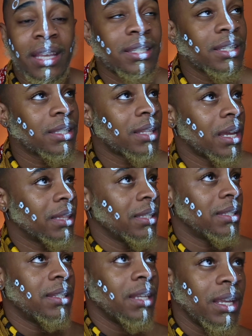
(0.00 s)
It's just like
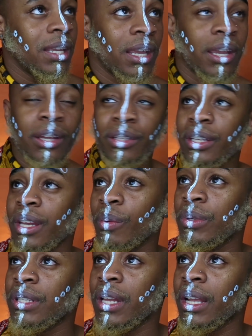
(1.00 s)
the scene here, then it
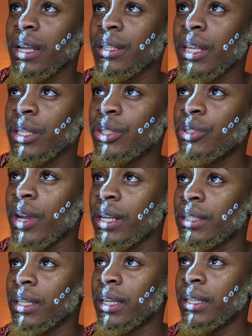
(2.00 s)
was like they
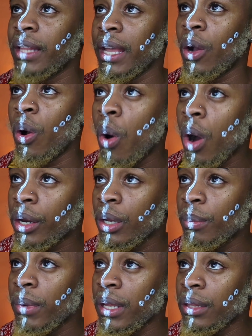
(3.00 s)
caught
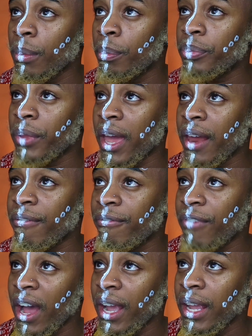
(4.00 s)
him and they had a
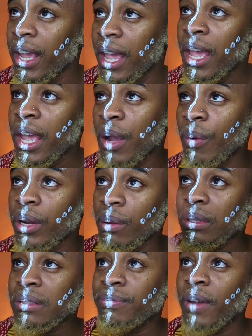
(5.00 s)
fight. And when they
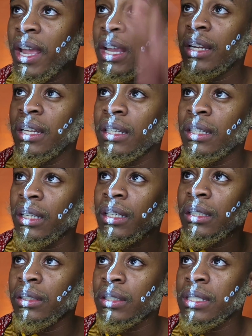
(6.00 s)
was fighting in the like
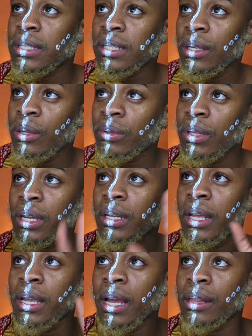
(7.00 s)
a little casino
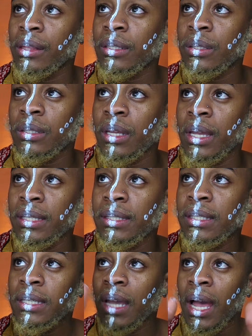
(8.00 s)
thing, they got the
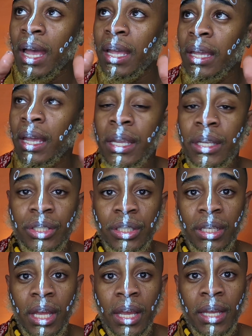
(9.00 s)
CIA
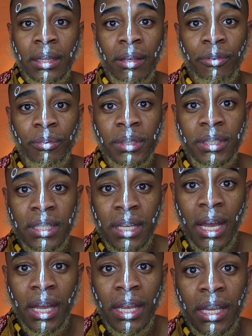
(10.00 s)
agent. And then from the
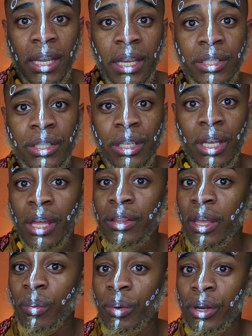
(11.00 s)
CIA agent,
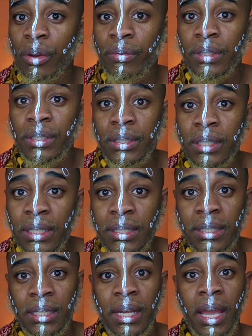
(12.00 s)
they went over to
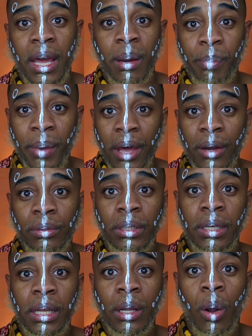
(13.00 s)
this, then they had a battle,
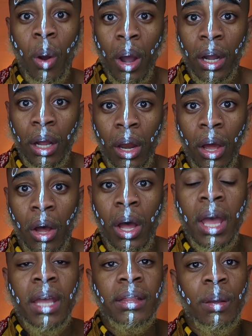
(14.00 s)
then they caught
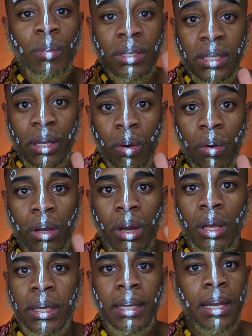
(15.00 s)
Claw. Then once they caught
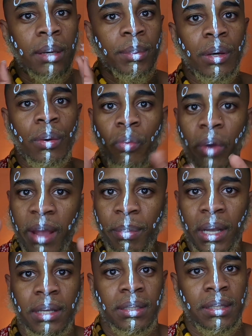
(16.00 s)
Claw, they let him get away
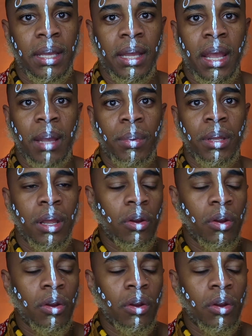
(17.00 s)
because they came in.